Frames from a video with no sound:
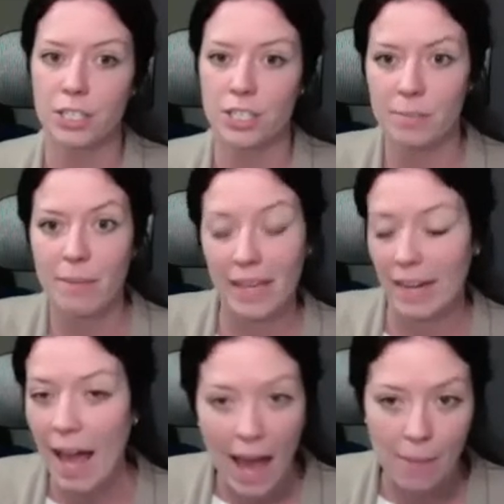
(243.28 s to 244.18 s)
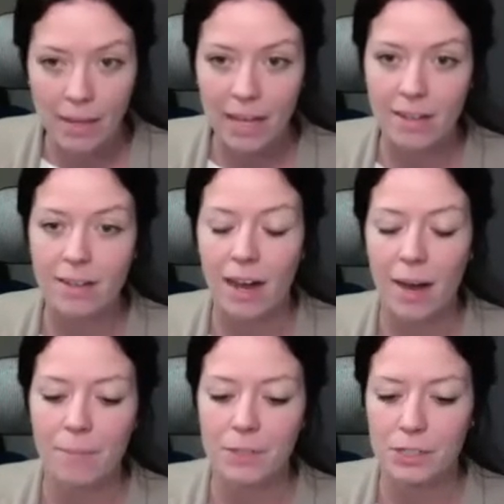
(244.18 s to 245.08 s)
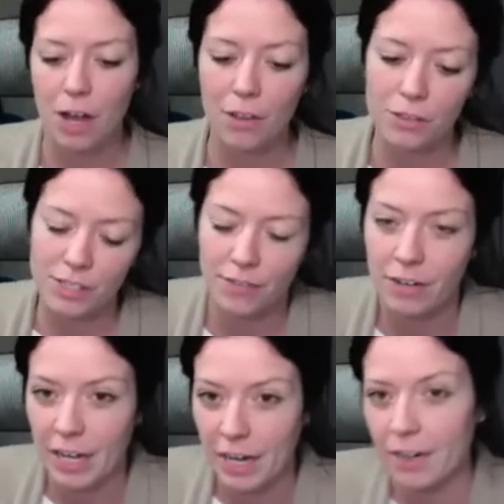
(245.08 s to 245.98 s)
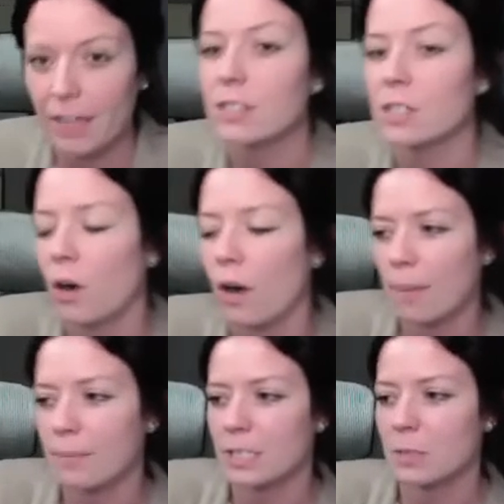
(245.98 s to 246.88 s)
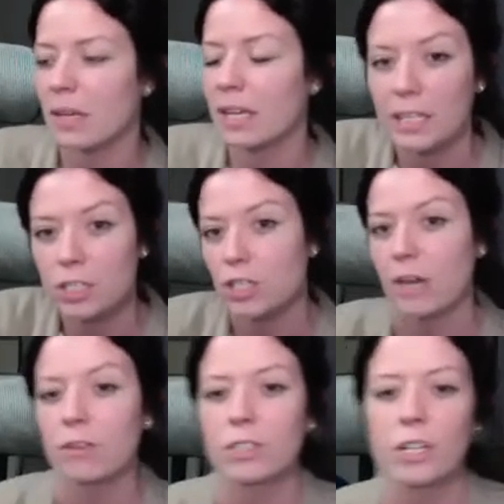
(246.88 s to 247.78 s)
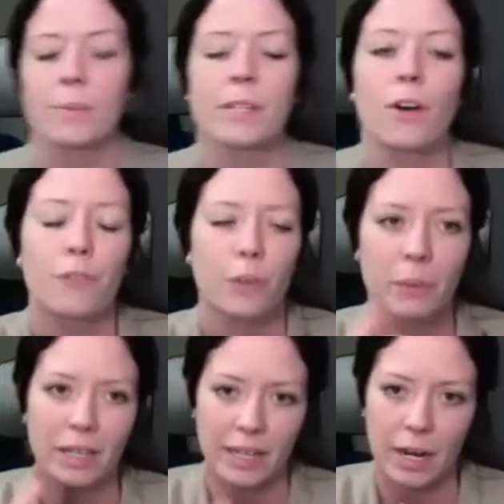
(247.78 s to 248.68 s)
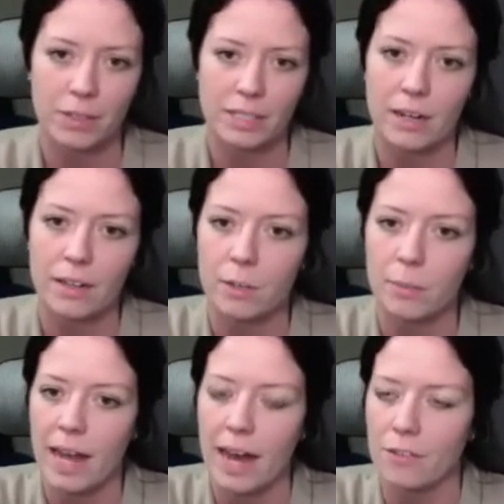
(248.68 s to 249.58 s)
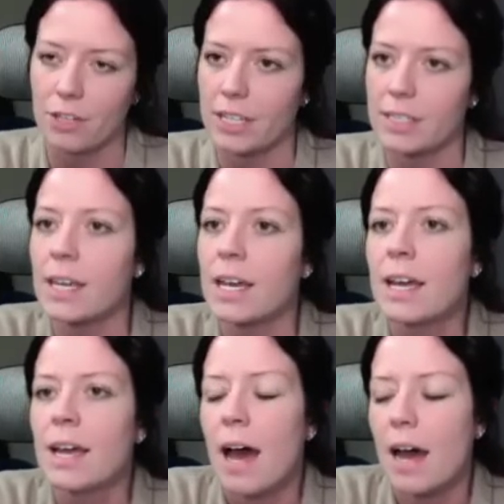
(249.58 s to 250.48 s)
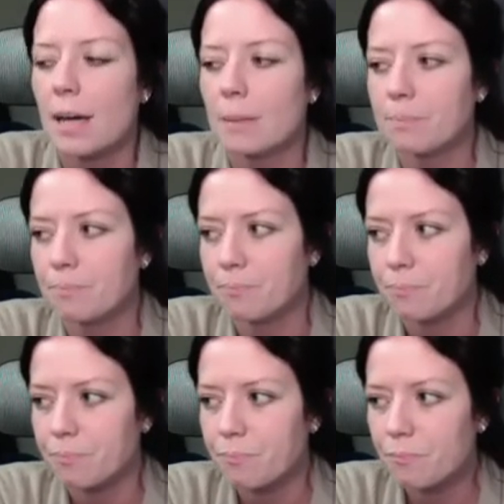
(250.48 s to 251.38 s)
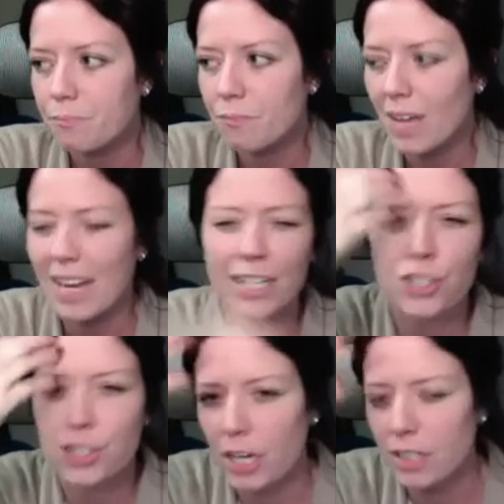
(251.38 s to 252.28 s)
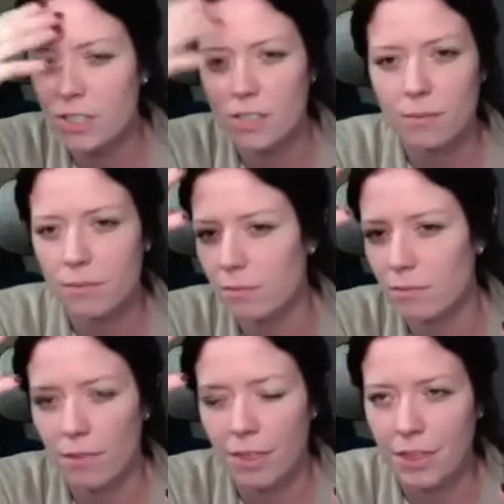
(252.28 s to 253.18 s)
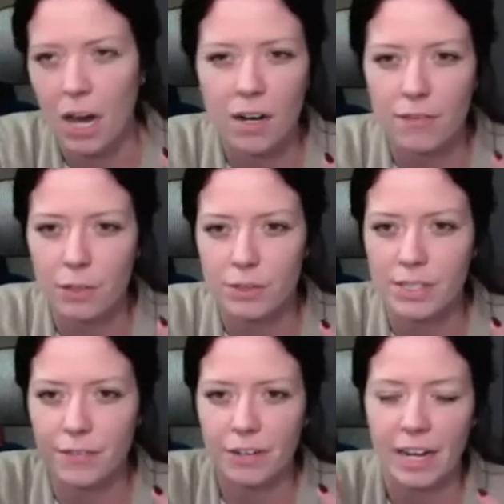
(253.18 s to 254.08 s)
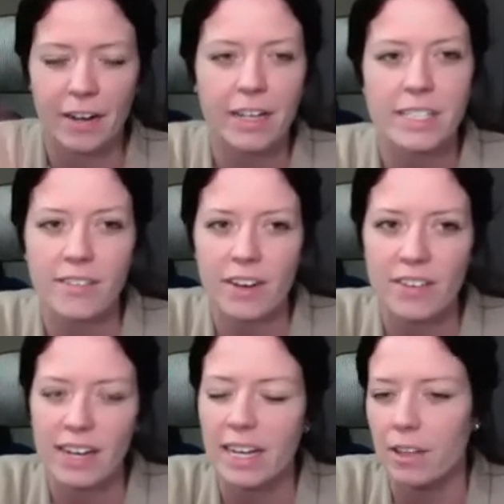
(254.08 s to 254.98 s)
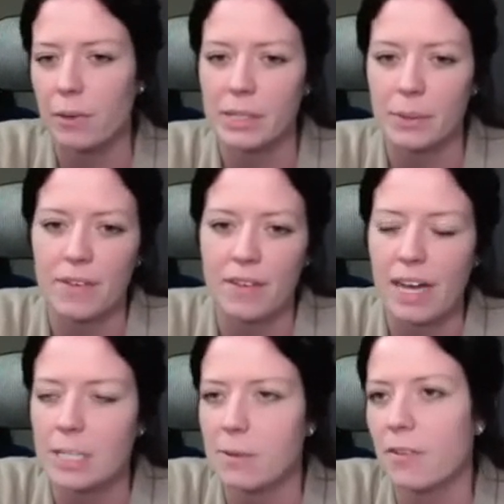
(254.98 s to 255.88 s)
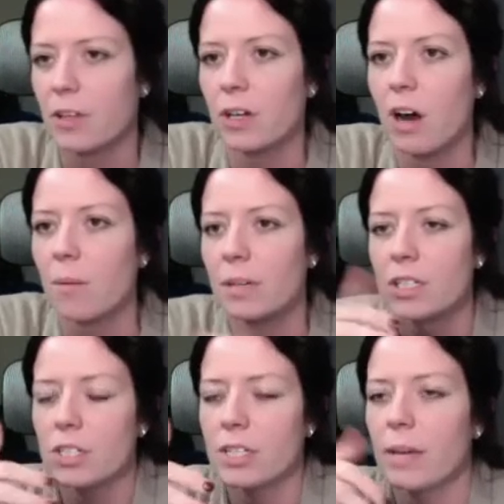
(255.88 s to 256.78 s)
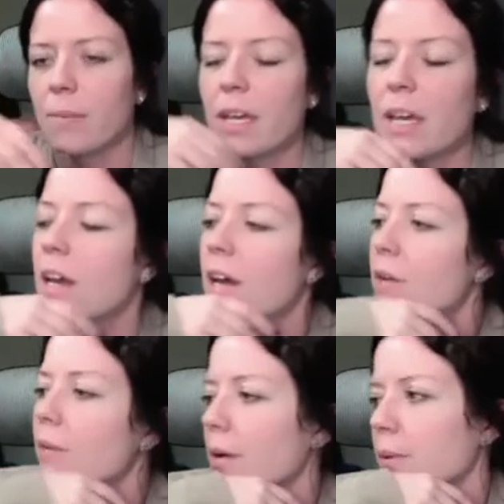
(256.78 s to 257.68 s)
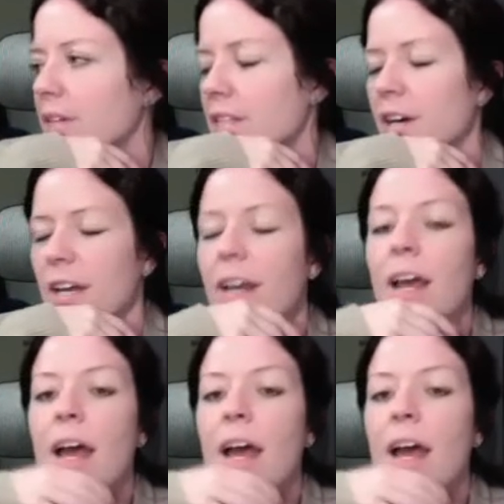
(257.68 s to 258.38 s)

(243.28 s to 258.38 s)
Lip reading: just make it a habit. There's all those different areas. So I'm speaking in general terms, and hopefully we can narrow it down a little bit after this. And I just thought of those different areas of inviting. Otherwise, I would have asked you for the call, but it just hit me right when we started.